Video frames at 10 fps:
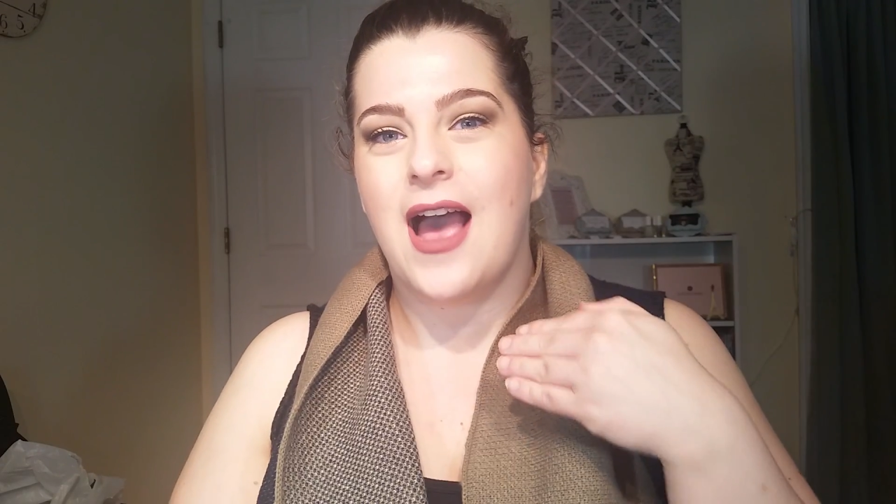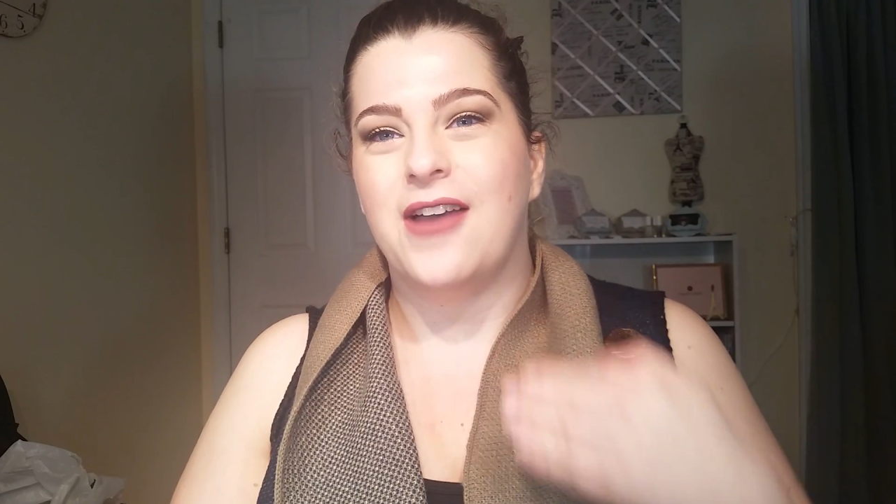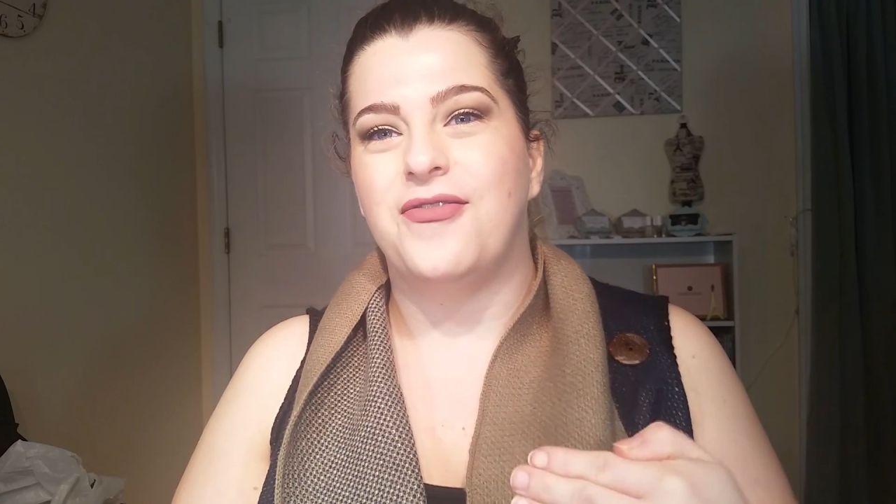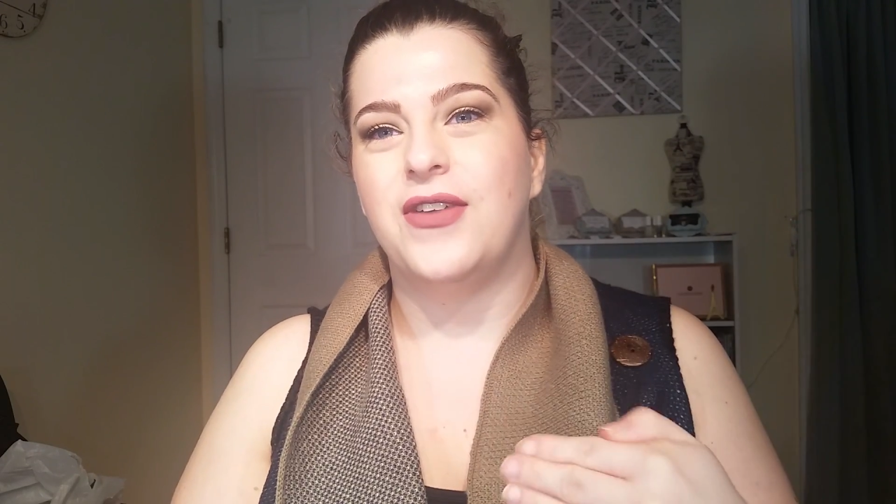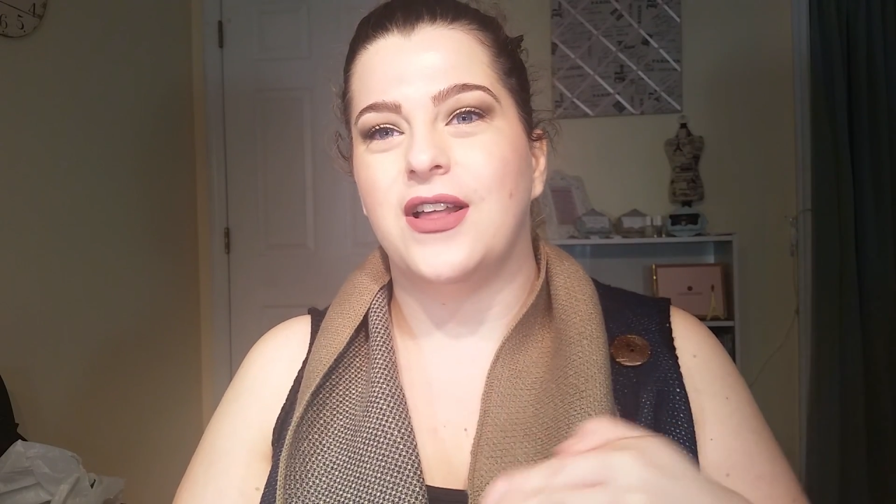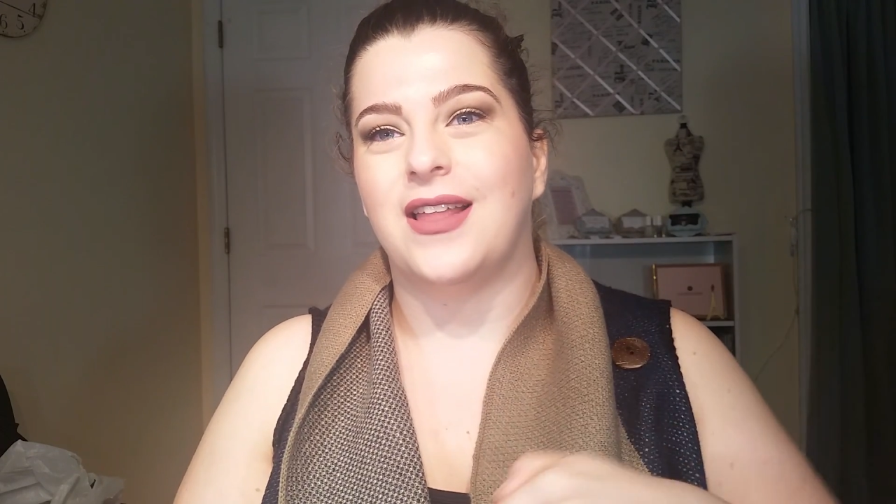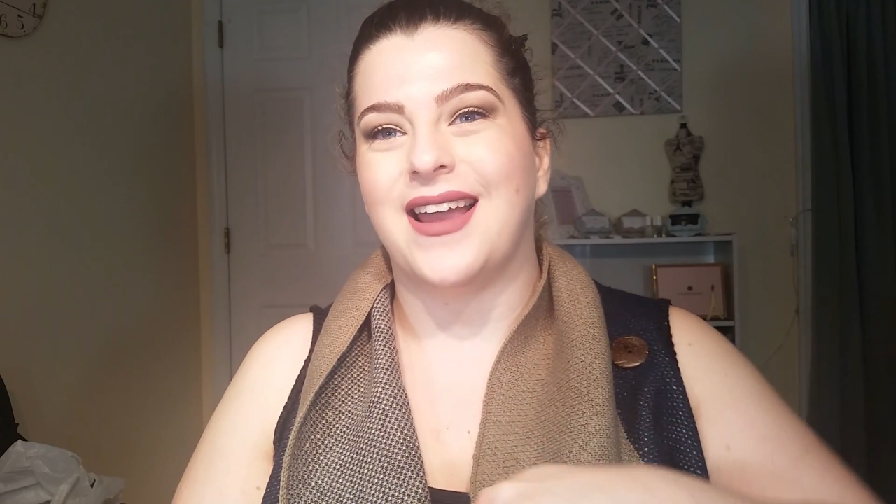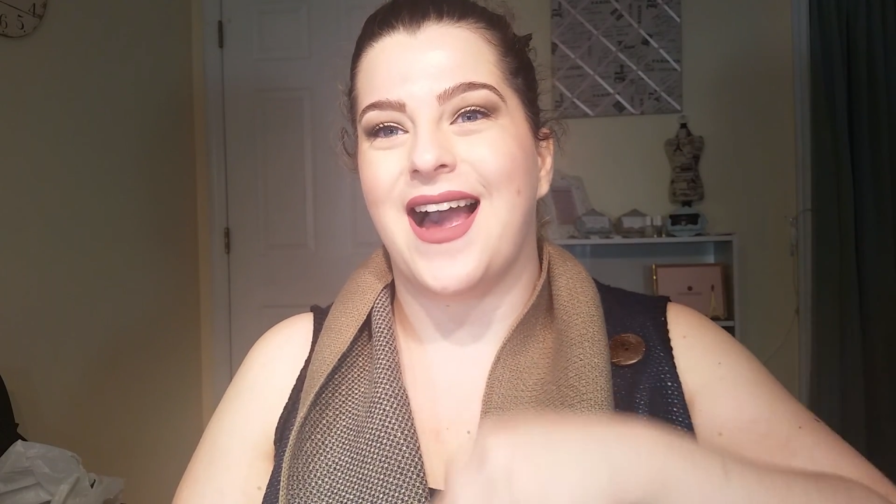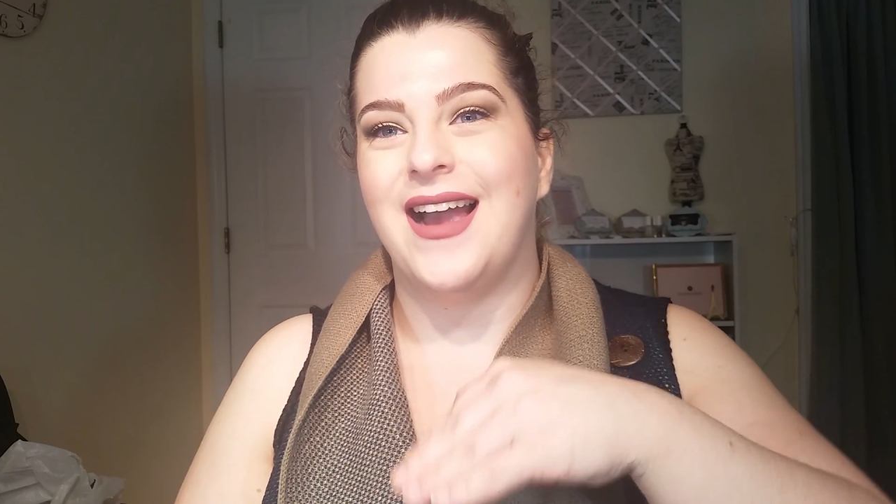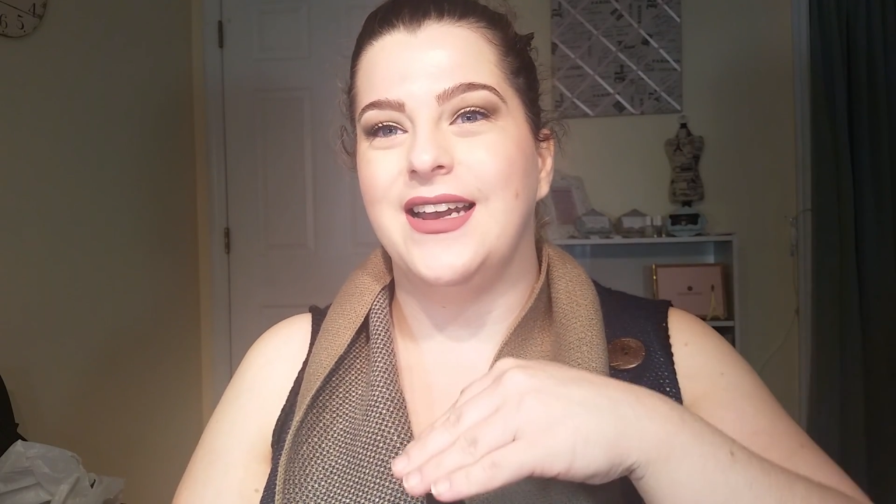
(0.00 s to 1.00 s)
I feel
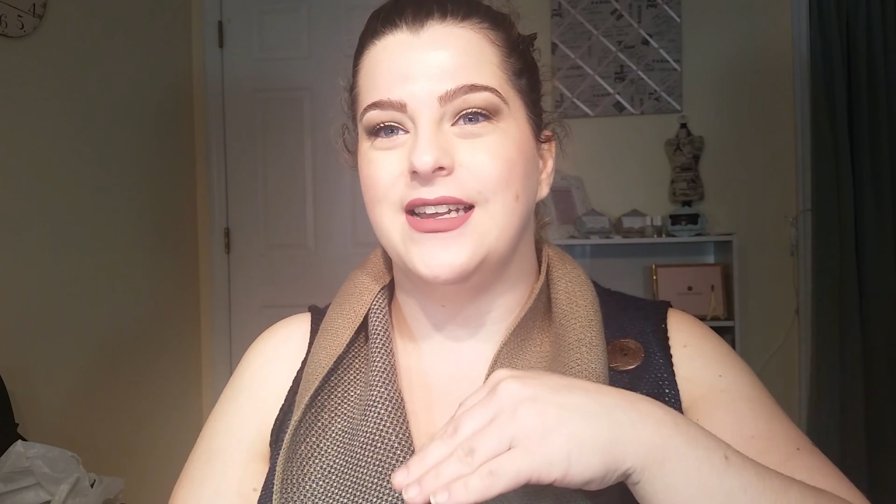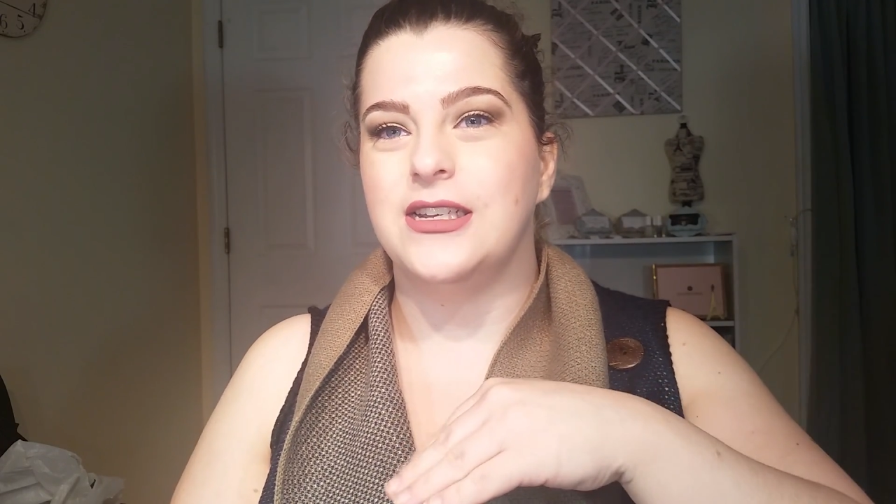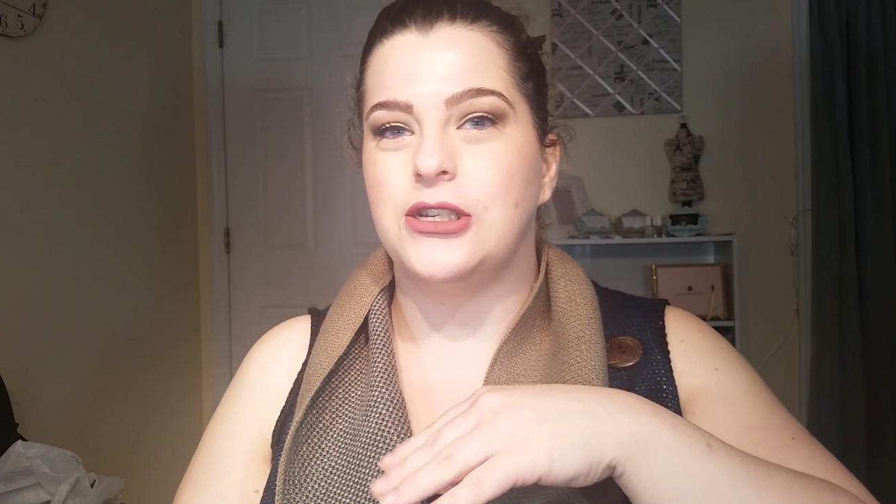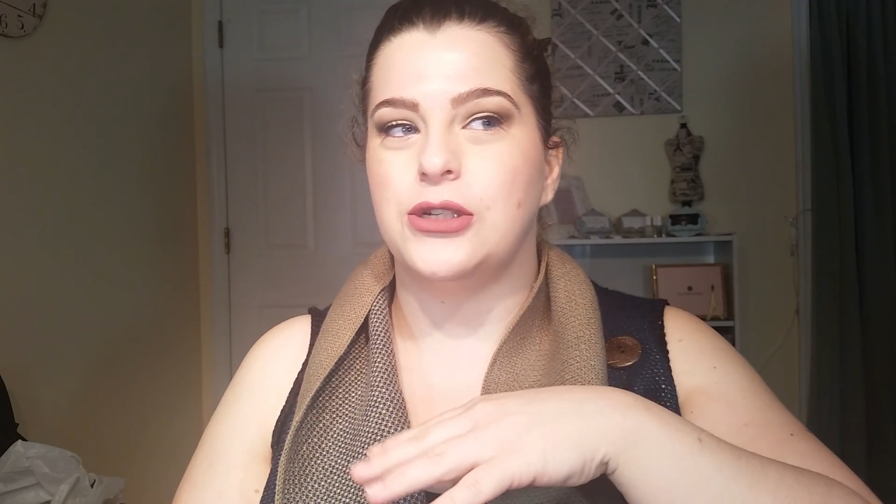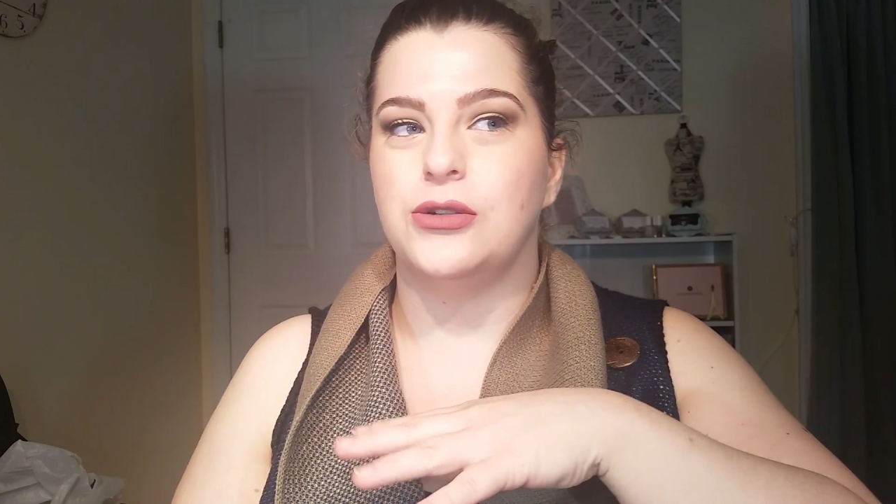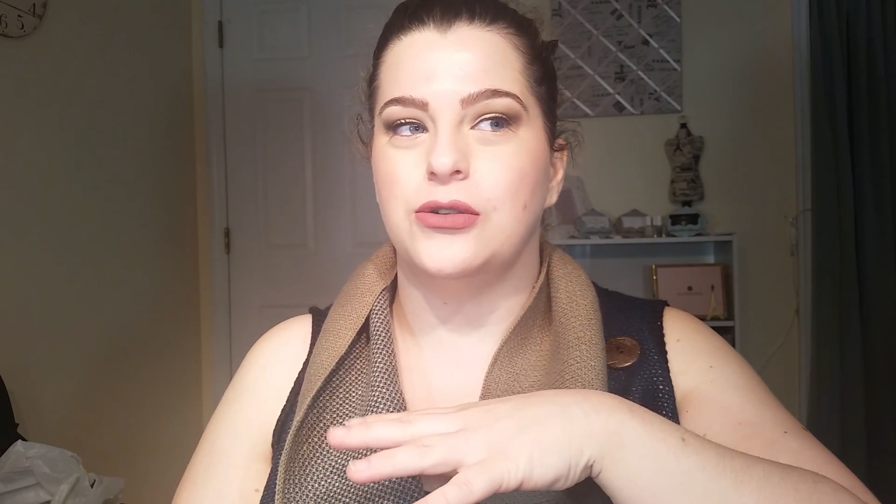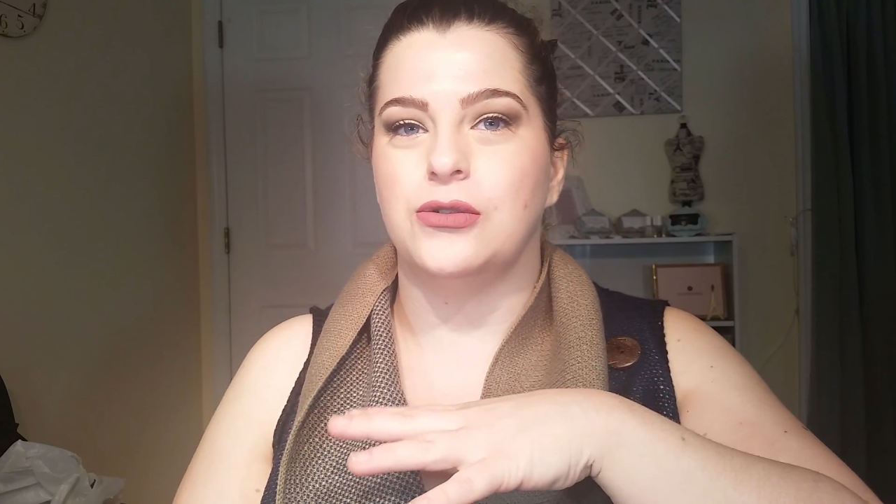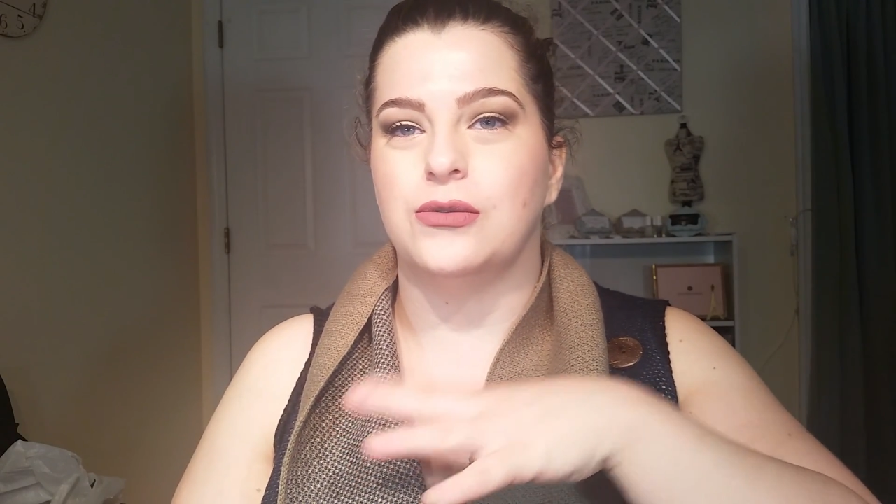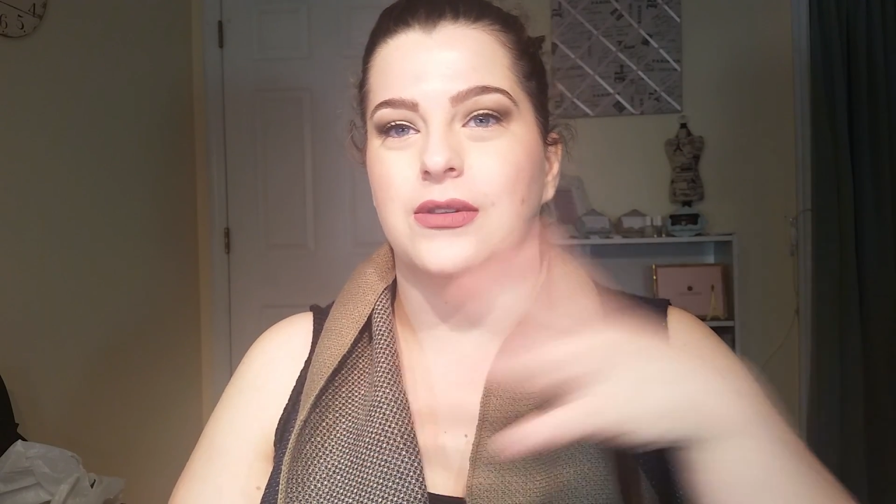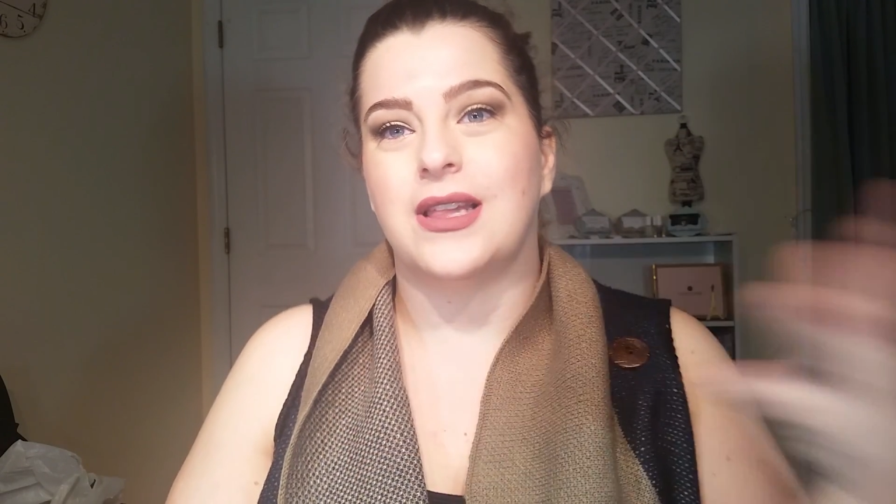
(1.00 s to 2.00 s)
like I need to